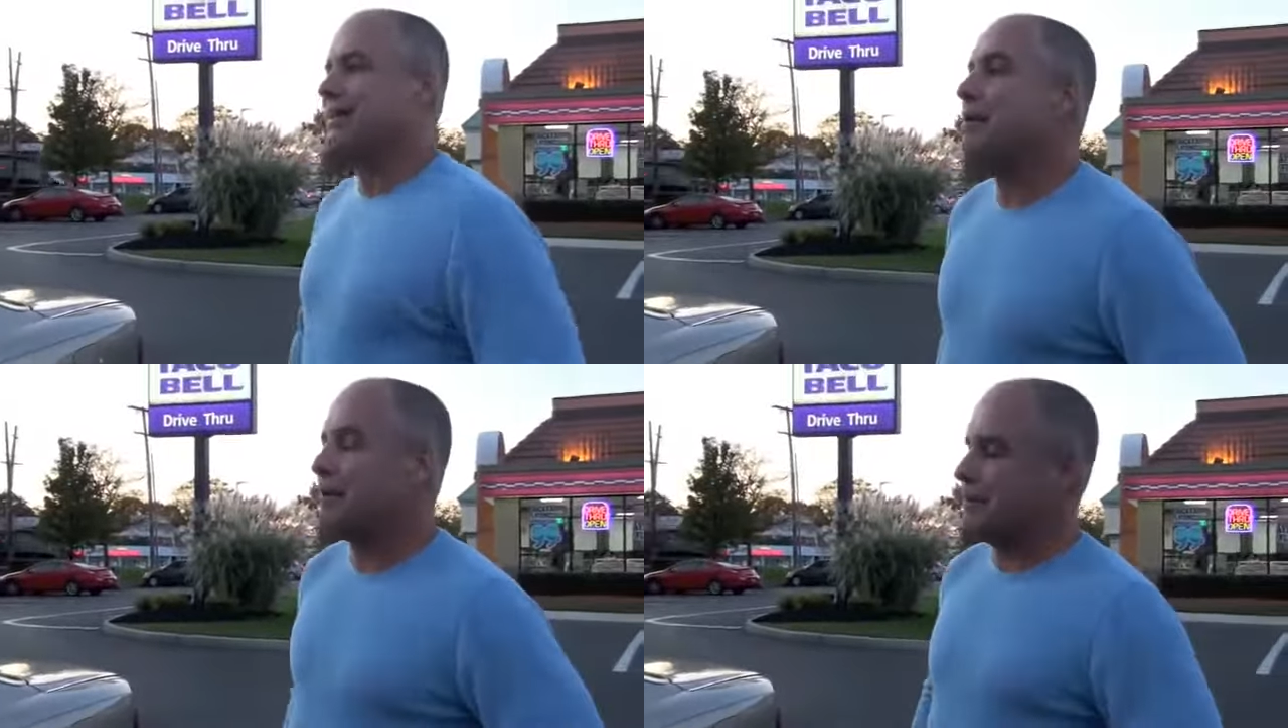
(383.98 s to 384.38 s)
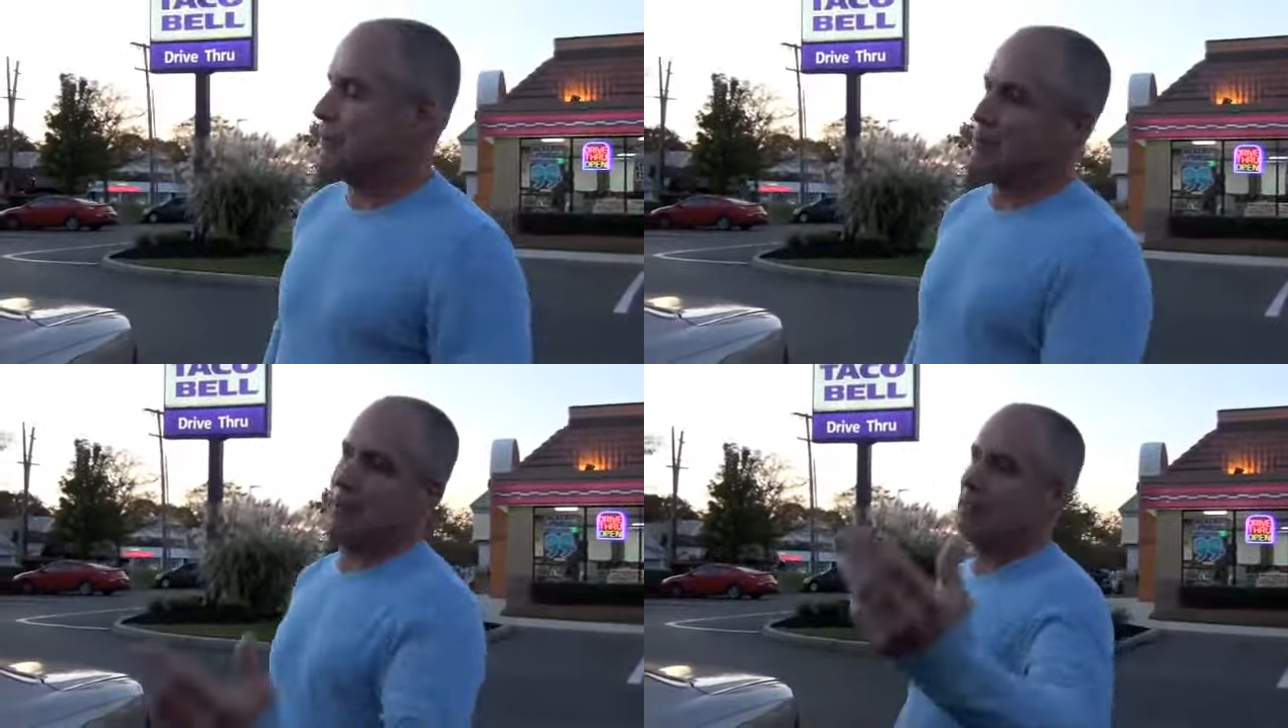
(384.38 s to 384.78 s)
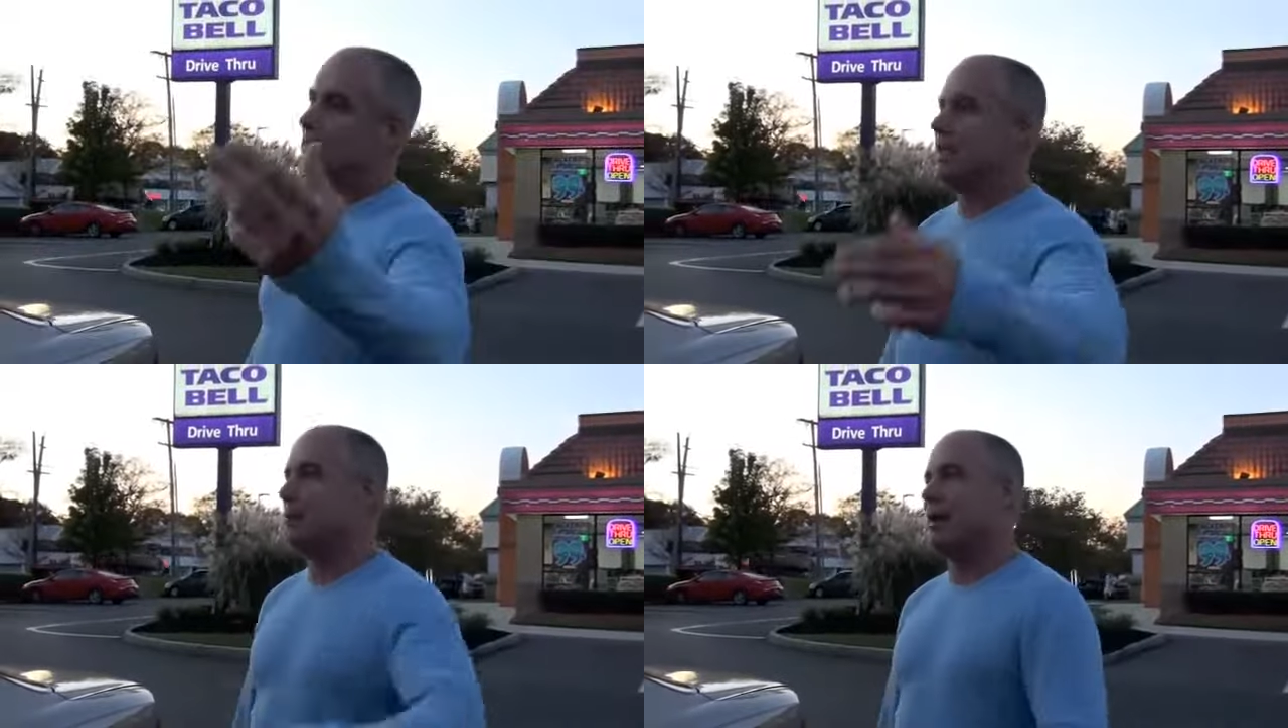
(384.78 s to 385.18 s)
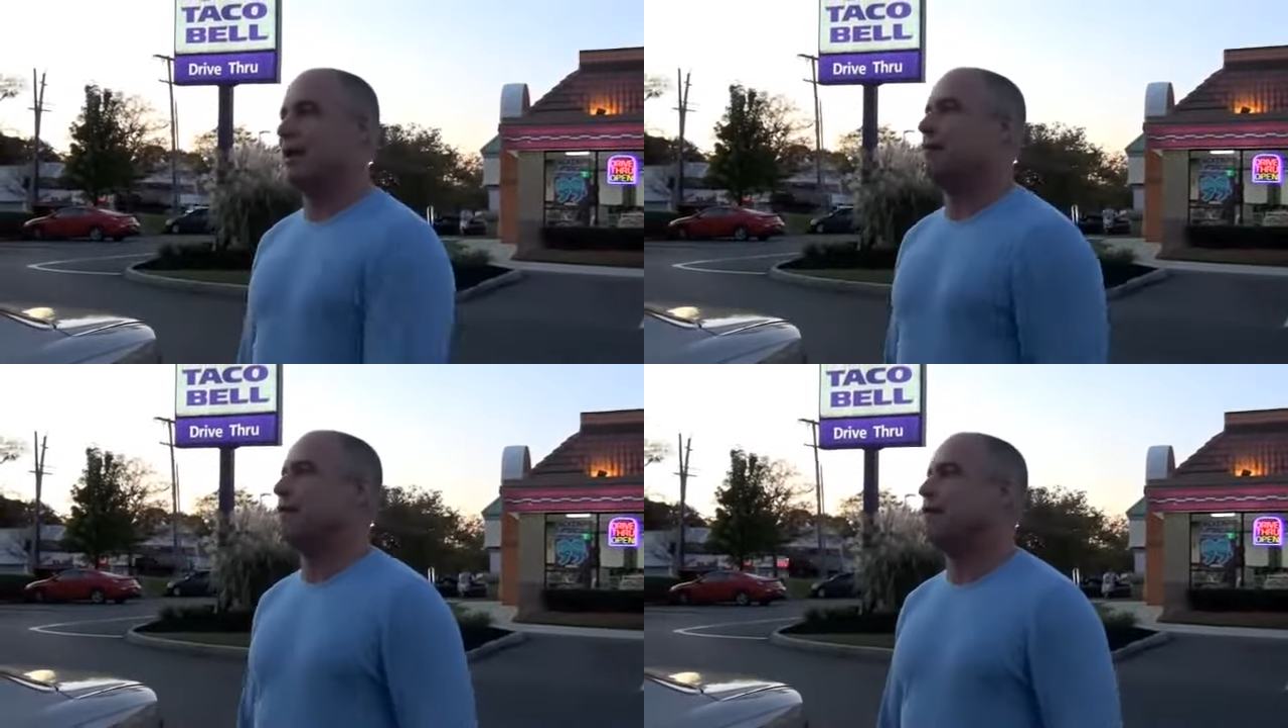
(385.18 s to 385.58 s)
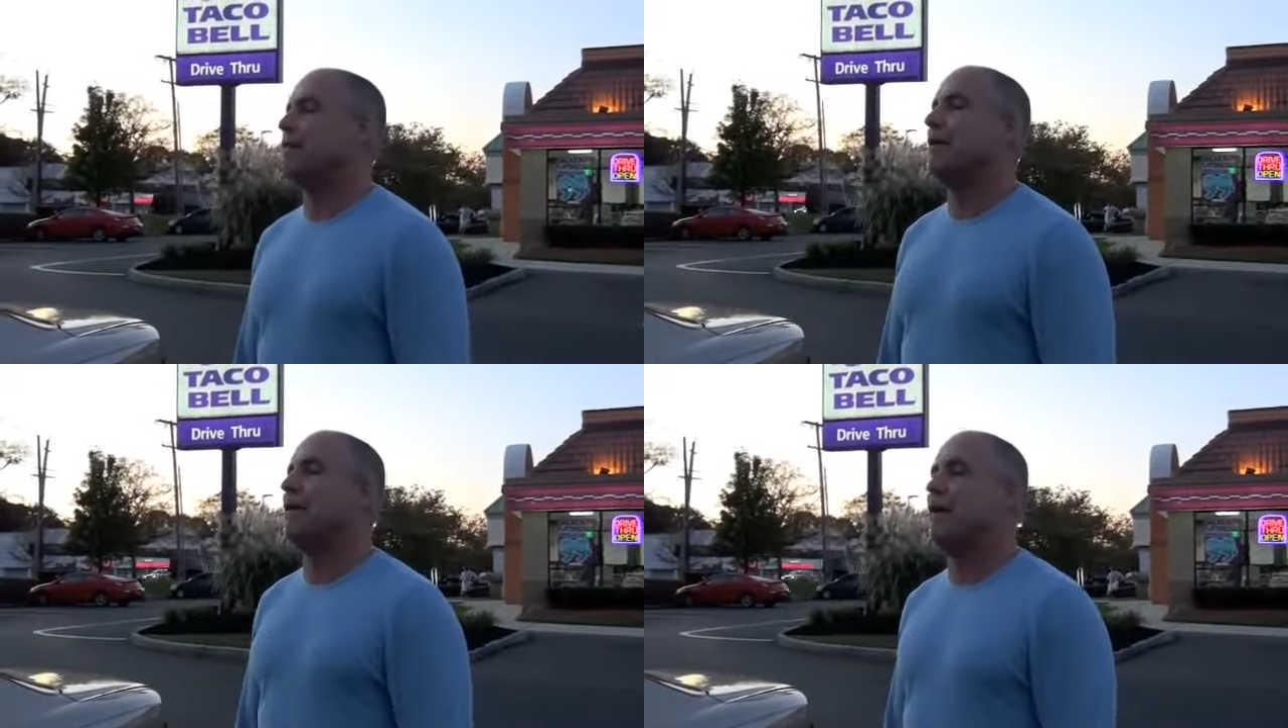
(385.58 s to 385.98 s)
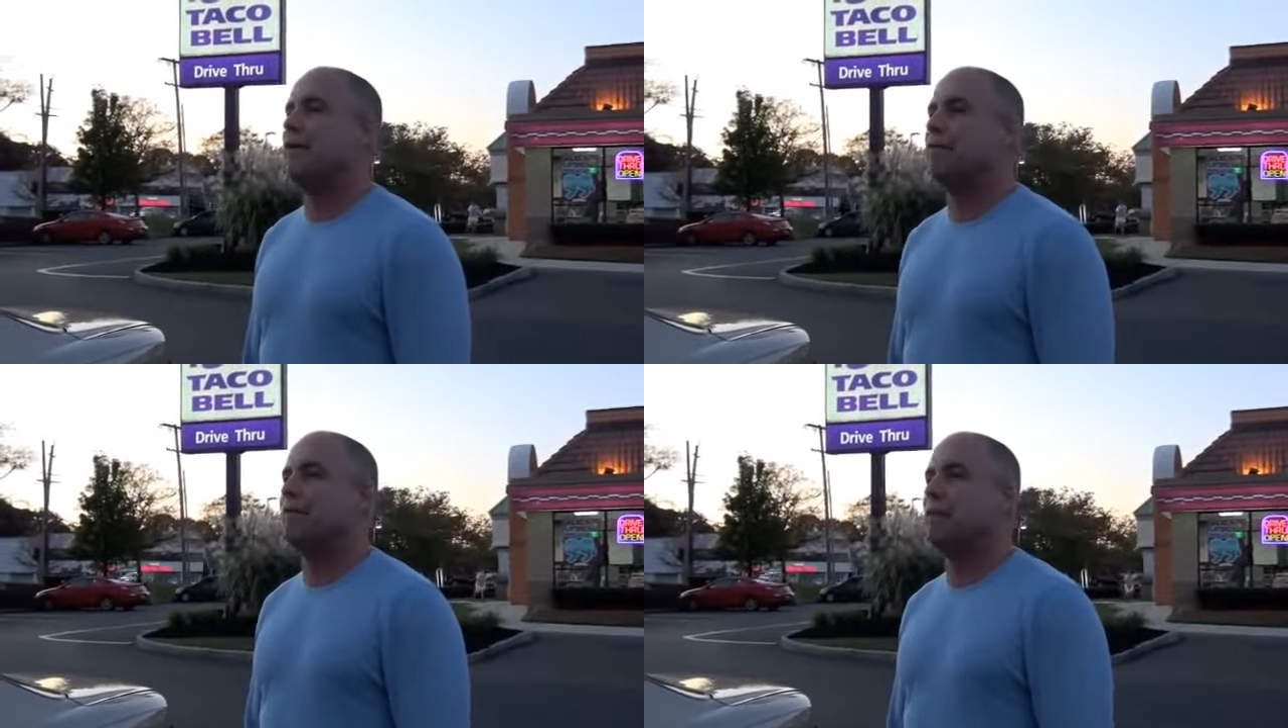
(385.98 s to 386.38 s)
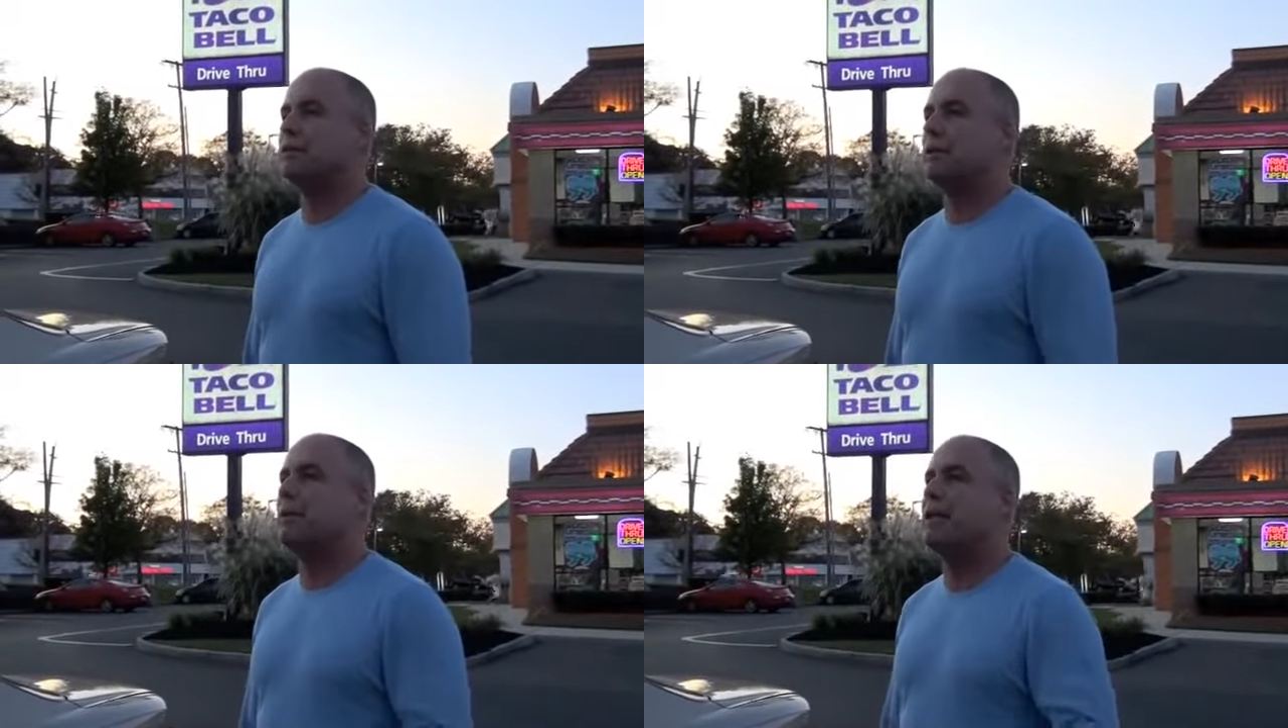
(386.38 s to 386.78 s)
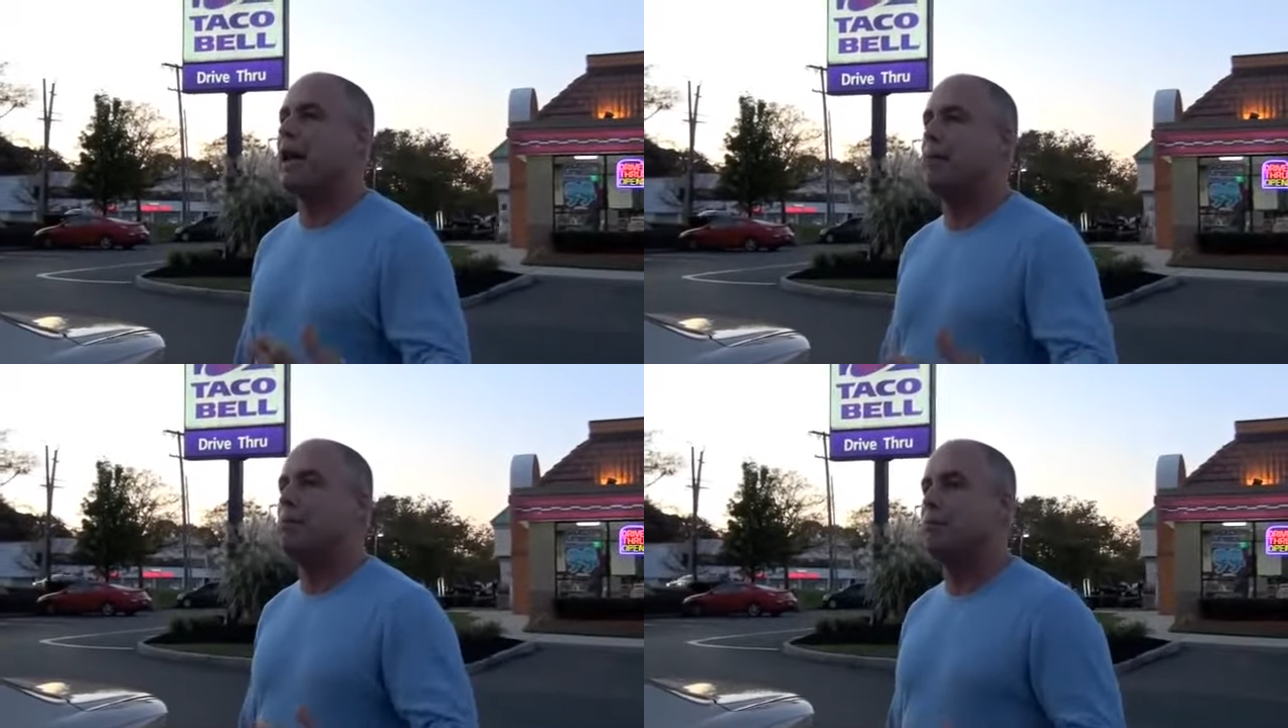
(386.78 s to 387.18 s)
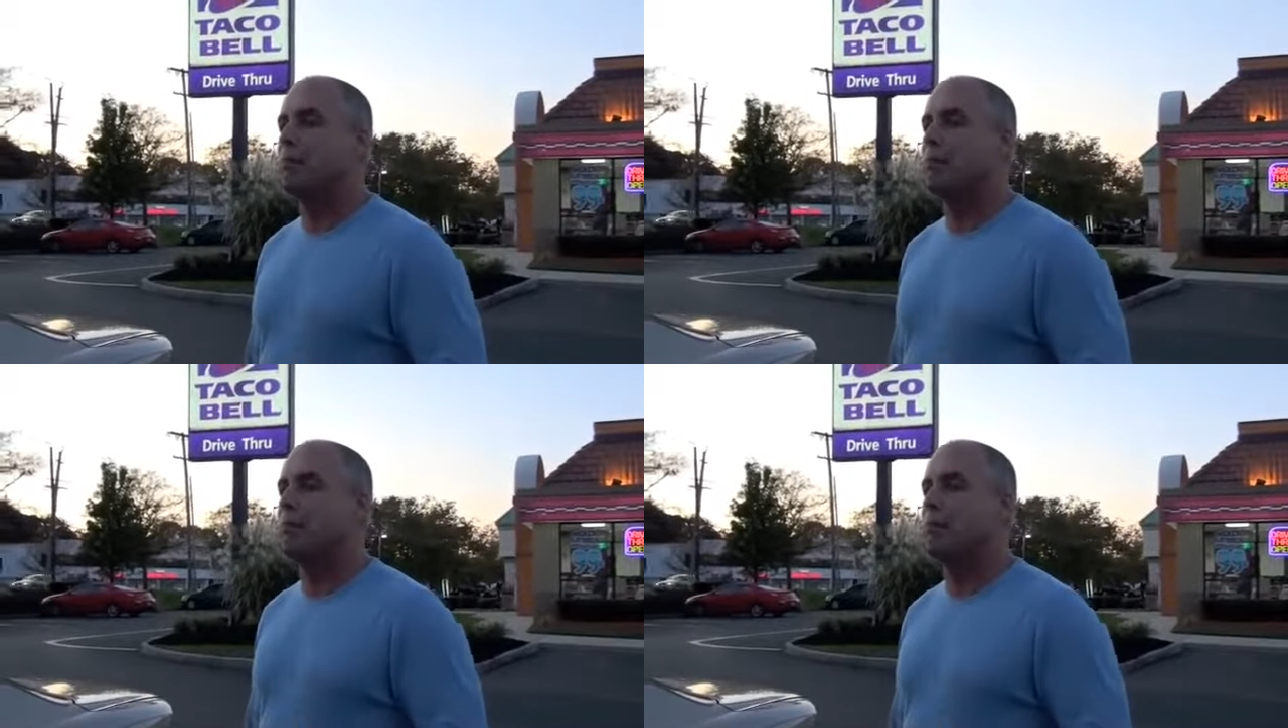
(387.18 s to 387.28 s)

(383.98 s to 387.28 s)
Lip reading: Yeah, well, I'll tell you what, if somebody had